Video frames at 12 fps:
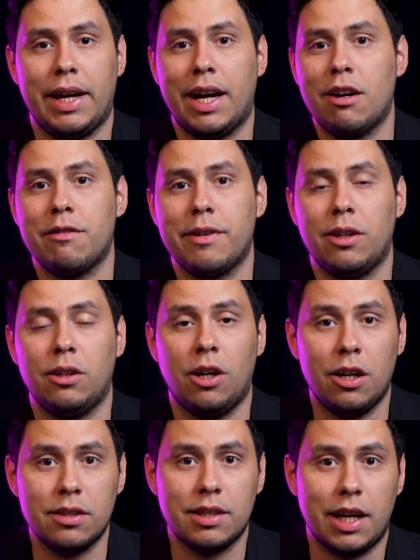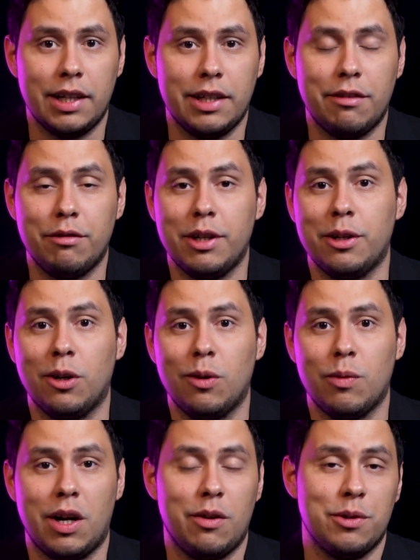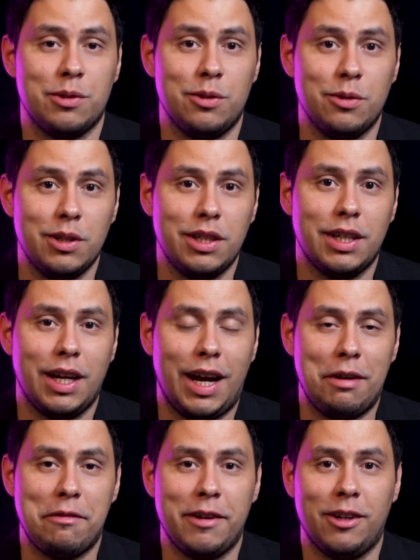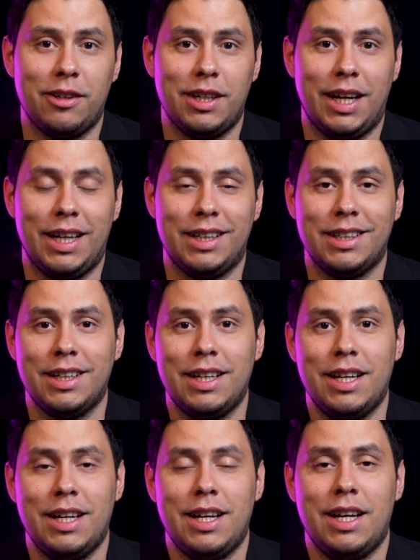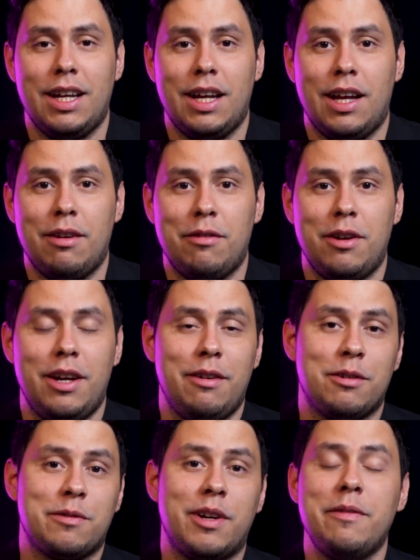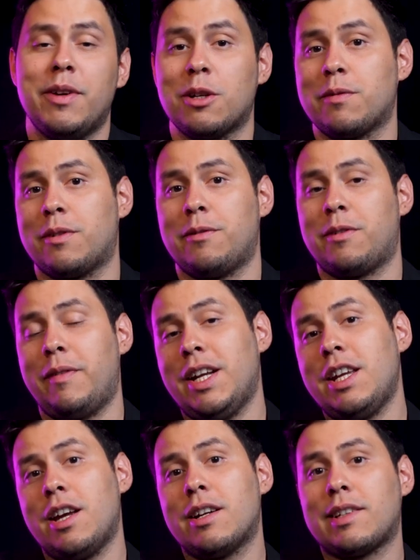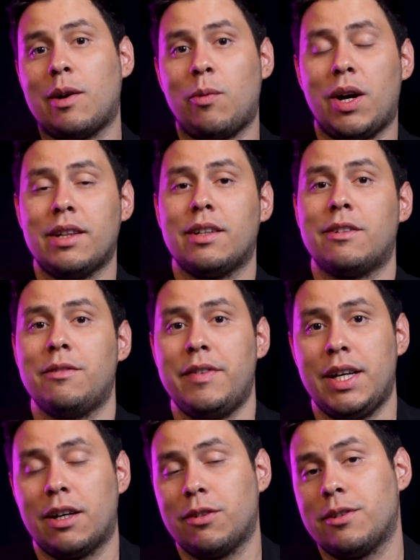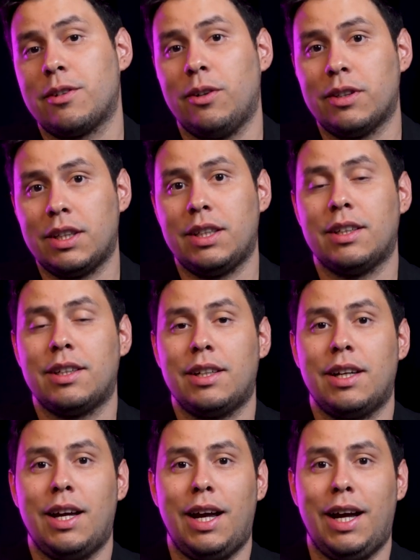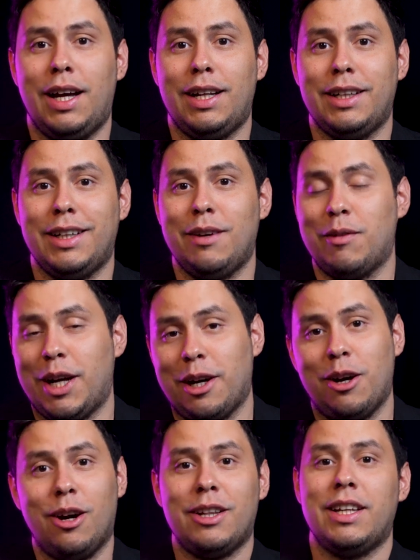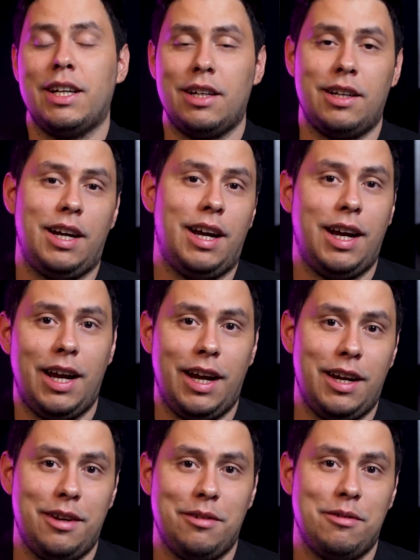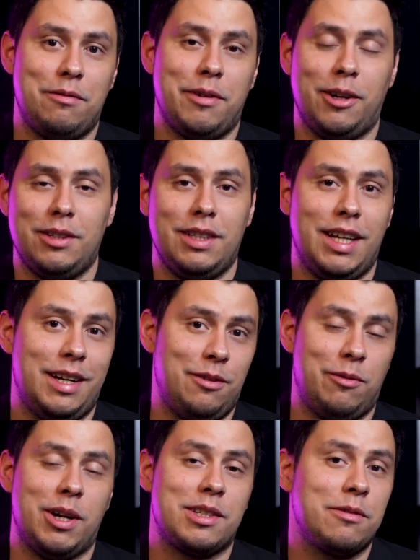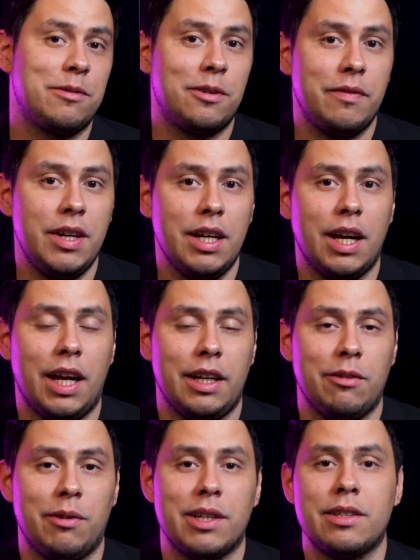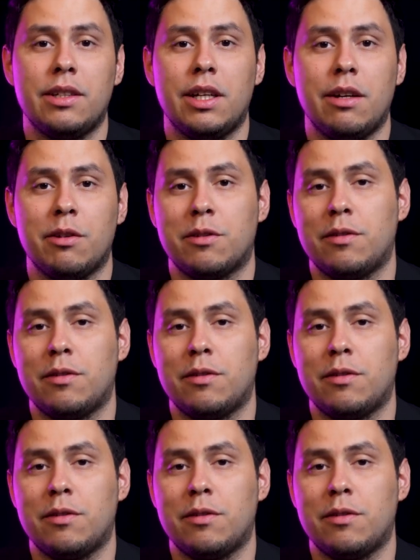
I kind of felt lost that I didn't really know what I was doing. I felt that it was funny because for, for many years, I wanted to be a consultant. And then when I got there, I felt that it wasn't for me. And it wasn't, it